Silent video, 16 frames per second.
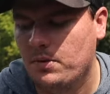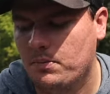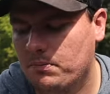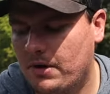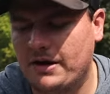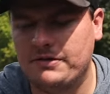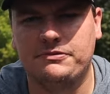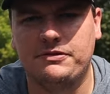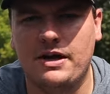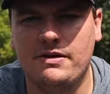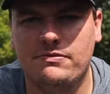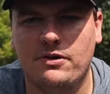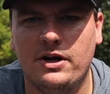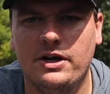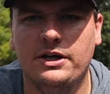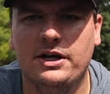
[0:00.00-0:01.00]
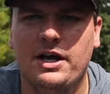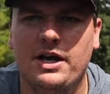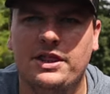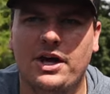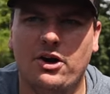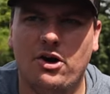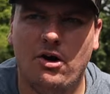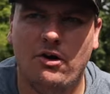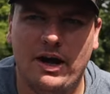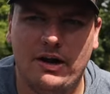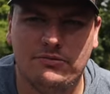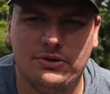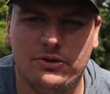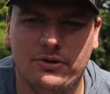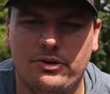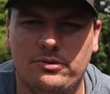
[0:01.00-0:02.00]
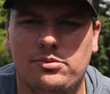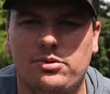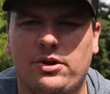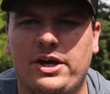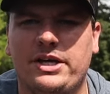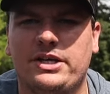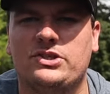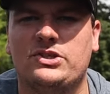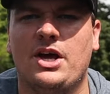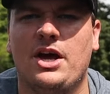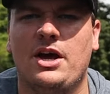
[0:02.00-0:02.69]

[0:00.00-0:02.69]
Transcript: My favorite, they all have their own place,